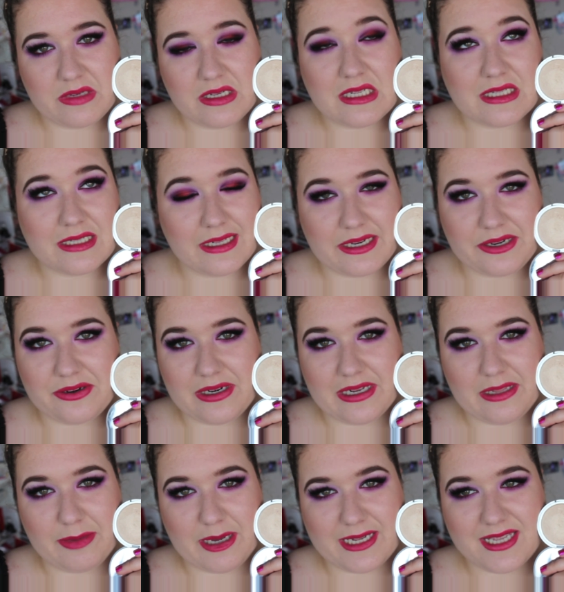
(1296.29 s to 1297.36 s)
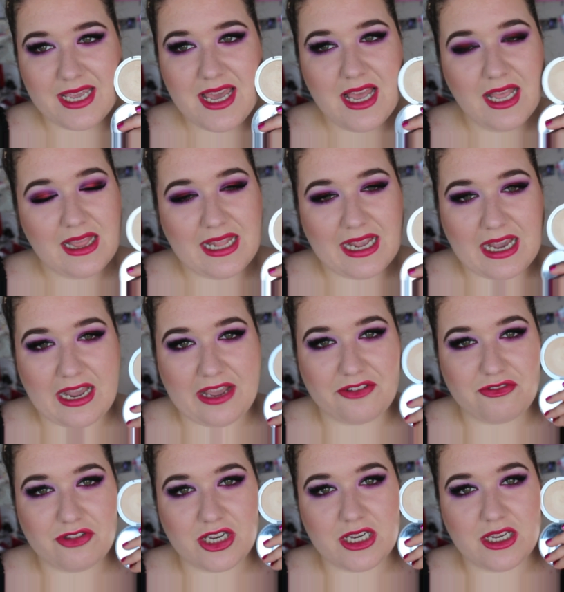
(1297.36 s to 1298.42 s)
It was literally the best. Like,
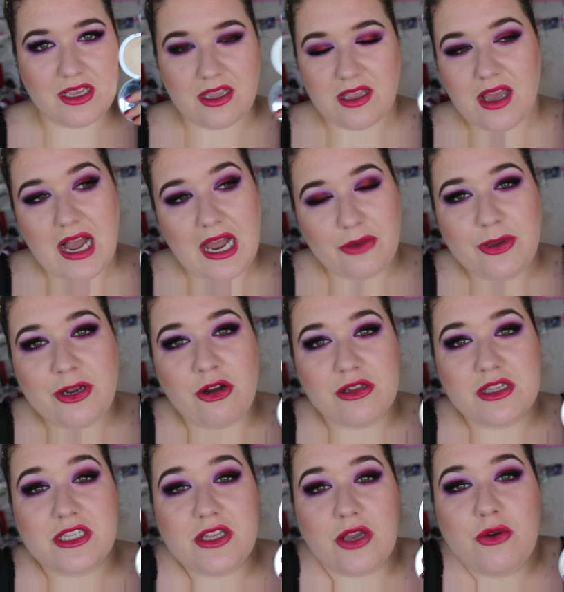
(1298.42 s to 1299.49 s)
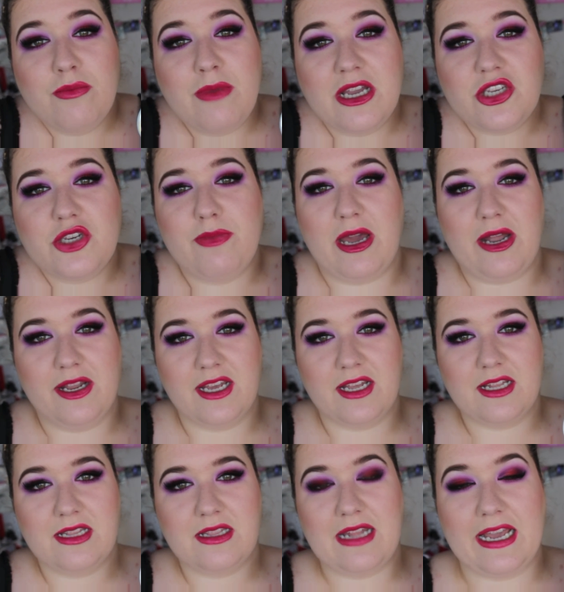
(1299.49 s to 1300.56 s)
I went on so much about
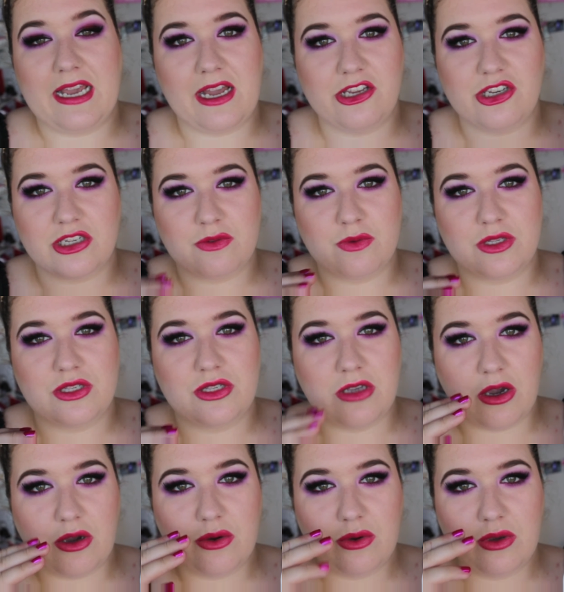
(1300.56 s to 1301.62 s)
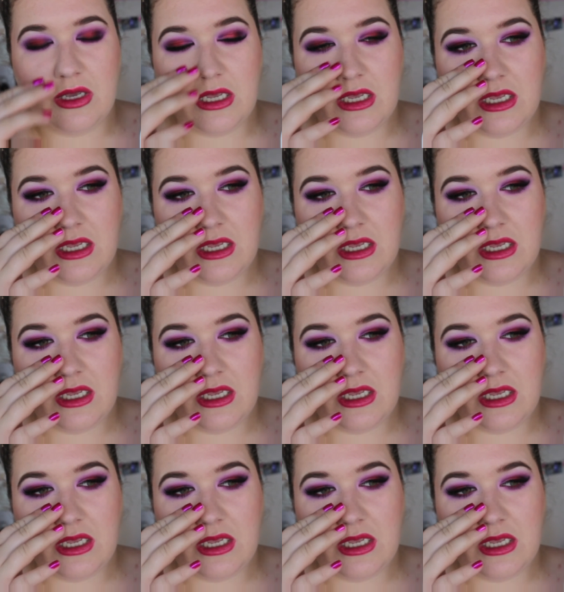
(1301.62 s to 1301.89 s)
it. Like, I just was so